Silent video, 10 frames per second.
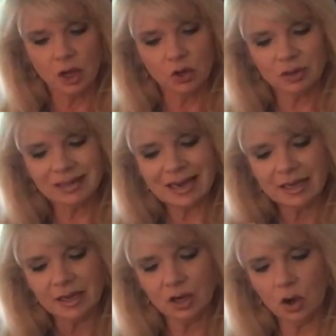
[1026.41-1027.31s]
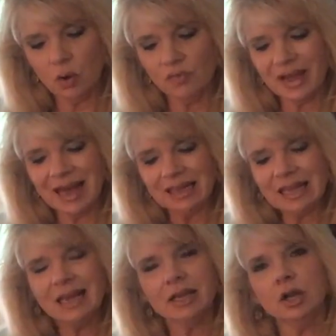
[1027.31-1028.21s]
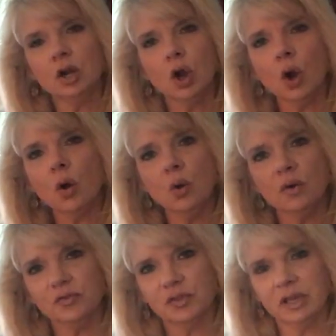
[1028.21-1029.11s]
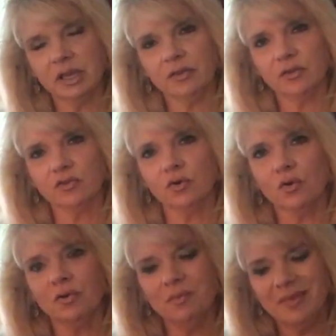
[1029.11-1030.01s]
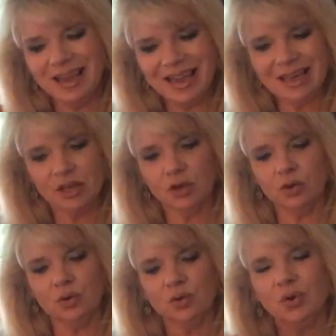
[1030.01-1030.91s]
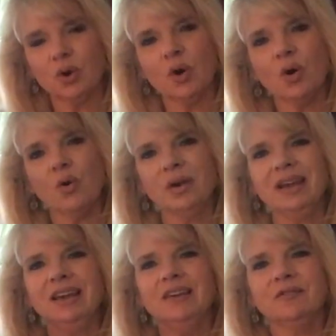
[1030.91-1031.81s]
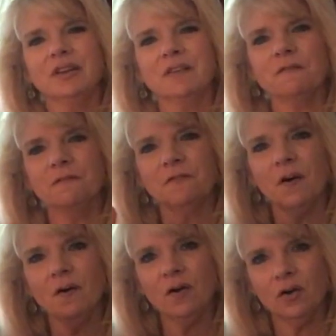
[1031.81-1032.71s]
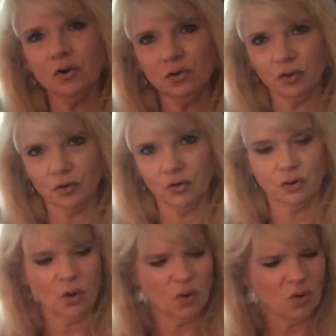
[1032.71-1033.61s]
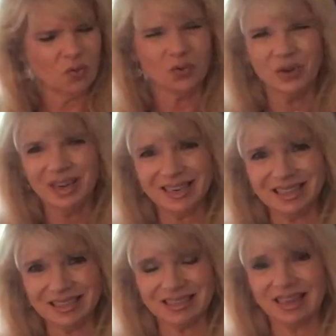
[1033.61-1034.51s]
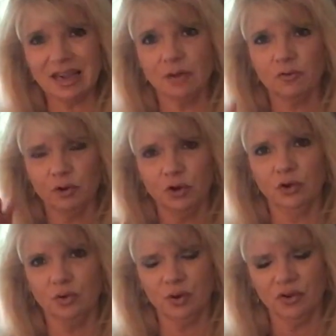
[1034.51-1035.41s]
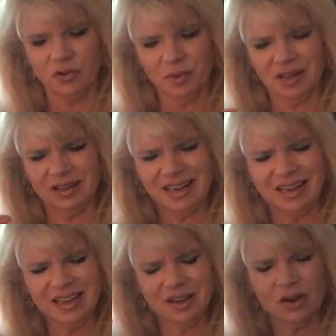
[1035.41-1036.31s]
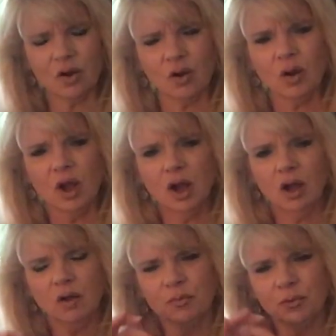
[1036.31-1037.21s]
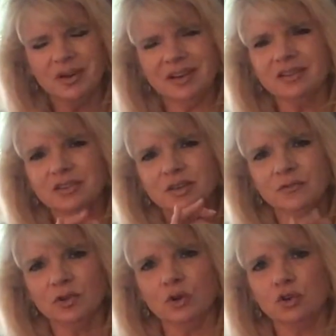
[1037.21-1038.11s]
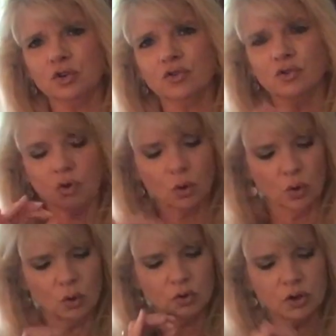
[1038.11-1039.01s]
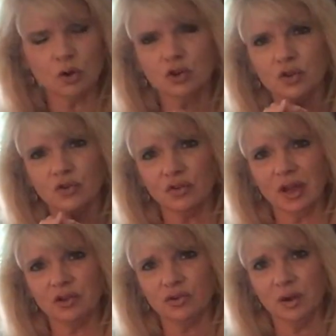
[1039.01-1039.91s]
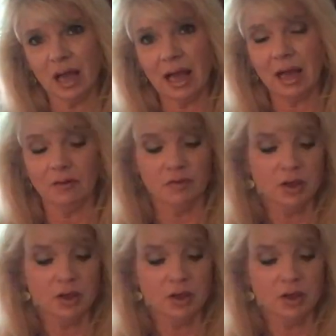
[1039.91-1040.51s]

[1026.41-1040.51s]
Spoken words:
You're letting go. That letting go of things is going to make you go even farther. The whole reading today for you is about letting go of preconceived notions or old notions that you have.